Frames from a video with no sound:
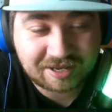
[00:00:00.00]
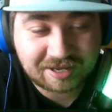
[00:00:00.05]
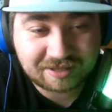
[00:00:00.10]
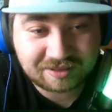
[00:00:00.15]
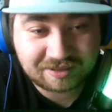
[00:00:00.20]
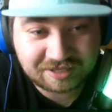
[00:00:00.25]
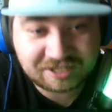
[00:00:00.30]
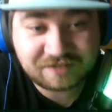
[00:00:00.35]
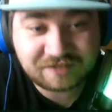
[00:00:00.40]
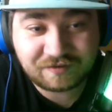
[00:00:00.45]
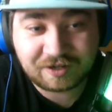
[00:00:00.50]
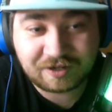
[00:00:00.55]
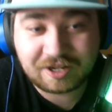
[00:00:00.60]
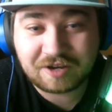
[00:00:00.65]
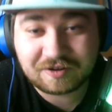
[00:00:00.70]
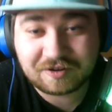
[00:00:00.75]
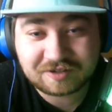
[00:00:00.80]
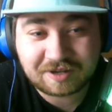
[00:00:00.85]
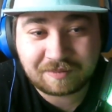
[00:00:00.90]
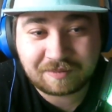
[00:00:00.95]

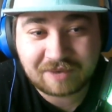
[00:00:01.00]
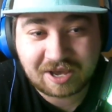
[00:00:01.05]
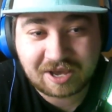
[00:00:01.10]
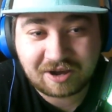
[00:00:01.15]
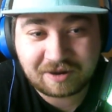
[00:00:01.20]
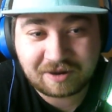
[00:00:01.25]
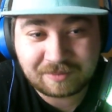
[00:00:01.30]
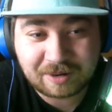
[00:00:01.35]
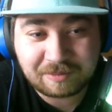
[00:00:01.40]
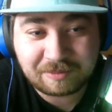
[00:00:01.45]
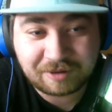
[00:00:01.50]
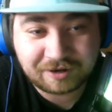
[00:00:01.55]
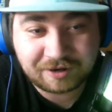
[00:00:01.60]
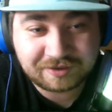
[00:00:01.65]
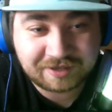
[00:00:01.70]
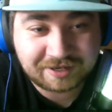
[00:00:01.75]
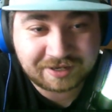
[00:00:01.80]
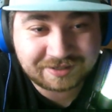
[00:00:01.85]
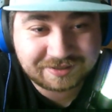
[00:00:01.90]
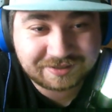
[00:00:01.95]
out on my
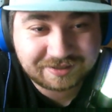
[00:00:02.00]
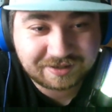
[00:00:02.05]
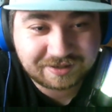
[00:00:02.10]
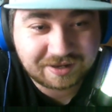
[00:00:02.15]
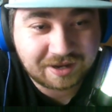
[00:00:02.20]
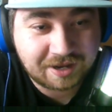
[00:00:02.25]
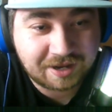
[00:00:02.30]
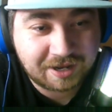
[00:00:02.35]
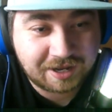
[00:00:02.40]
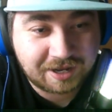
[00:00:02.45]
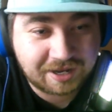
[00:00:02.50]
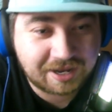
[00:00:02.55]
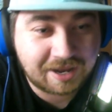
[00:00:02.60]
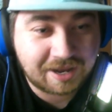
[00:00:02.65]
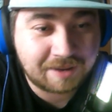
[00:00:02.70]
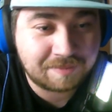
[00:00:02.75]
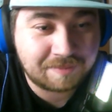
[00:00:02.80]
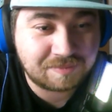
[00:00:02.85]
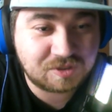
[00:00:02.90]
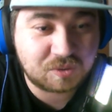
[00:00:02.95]
birthday.
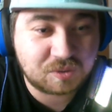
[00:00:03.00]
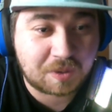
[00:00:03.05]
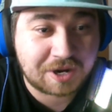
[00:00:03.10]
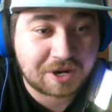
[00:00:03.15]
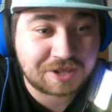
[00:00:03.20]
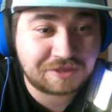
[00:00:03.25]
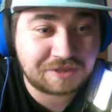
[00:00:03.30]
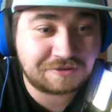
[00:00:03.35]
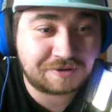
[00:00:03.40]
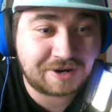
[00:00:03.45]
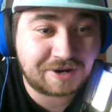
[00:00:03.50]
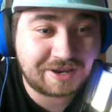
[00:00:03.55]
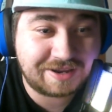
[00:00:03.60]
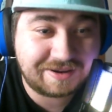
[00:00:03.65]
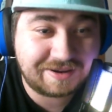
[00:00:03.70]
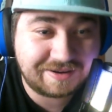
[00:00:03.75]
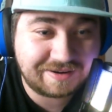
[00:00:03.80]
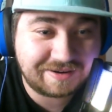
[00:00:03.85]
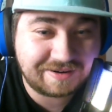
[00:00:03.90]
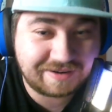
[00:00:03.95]
I'm 23
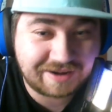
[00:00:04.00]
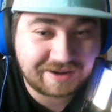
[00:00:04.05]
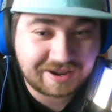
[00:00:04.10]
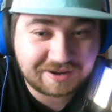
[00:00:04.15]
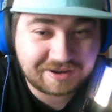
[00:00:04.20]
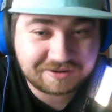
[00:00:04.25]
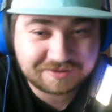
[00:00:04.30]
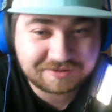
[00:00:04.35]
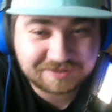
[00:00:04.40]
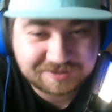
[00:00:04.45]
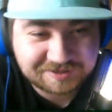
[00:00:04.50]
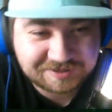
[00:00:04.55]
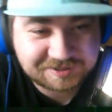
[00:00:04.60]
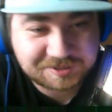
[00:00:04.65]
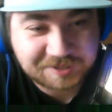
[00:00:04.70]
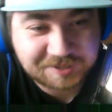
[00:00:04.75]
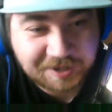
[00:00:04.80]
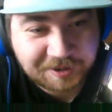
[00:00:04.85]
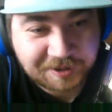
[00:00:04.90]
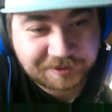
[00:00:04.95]
now,
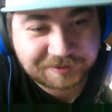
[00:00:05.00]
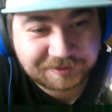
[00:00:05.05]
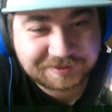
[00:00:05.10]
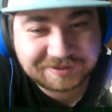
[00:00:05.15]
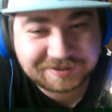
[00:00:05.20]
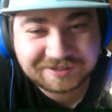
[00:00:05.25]
so.